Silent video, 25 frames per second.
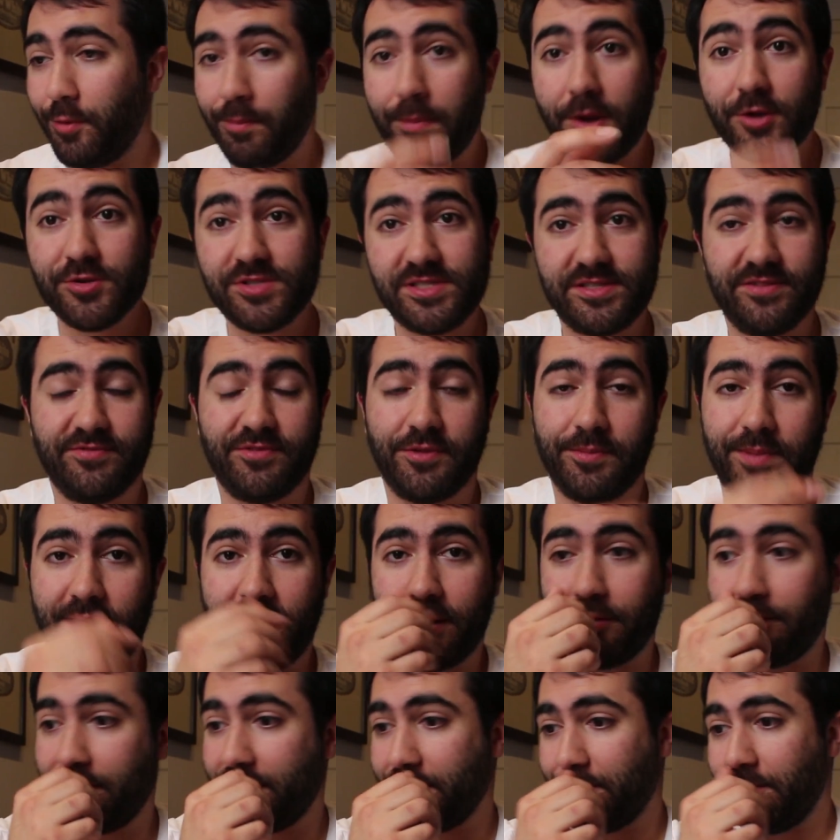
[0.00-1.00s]
or most of them
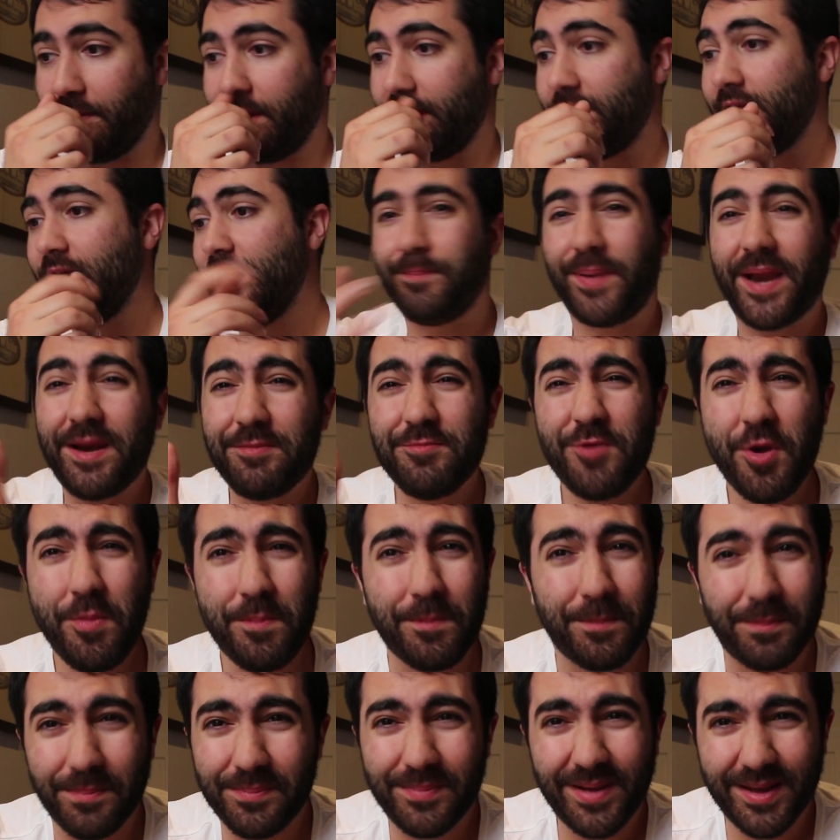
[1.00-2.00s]
are anyway. But I'm
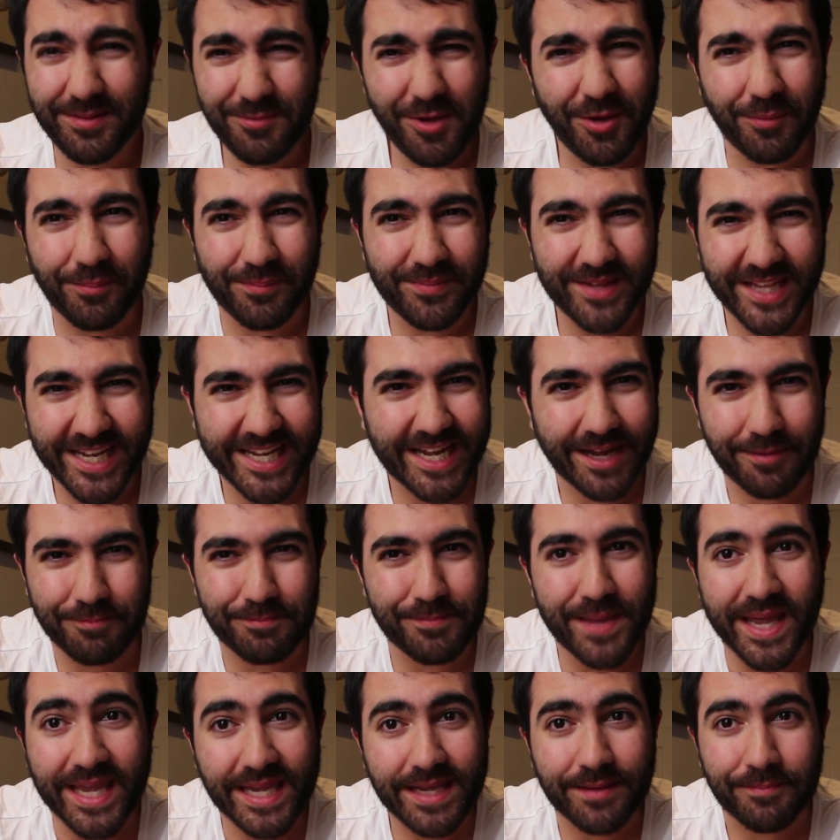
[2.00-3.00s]
not
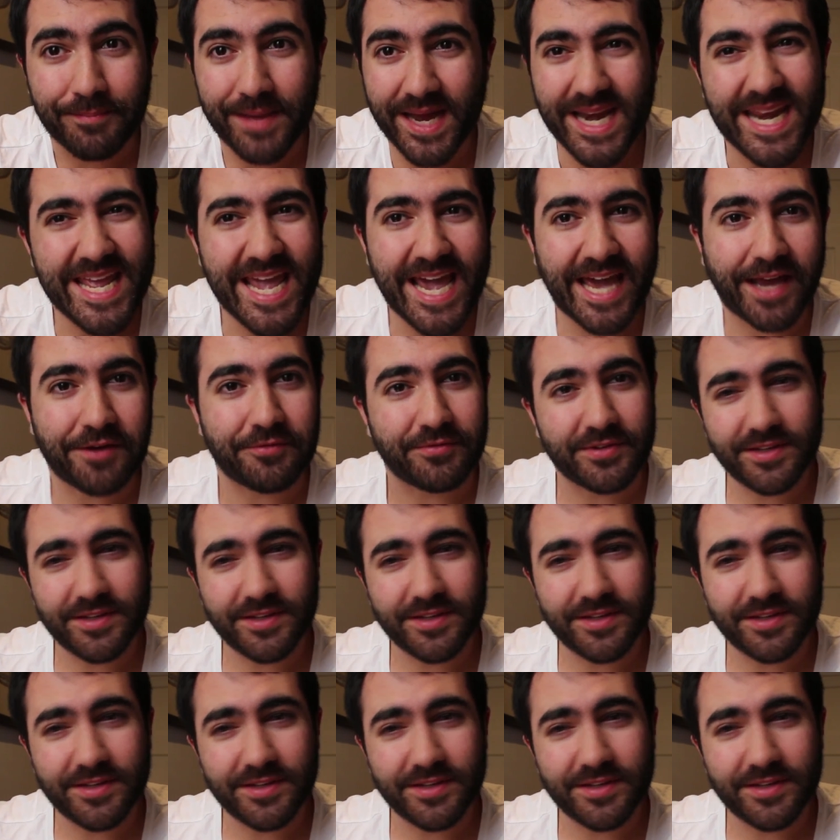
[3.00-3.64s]
making money out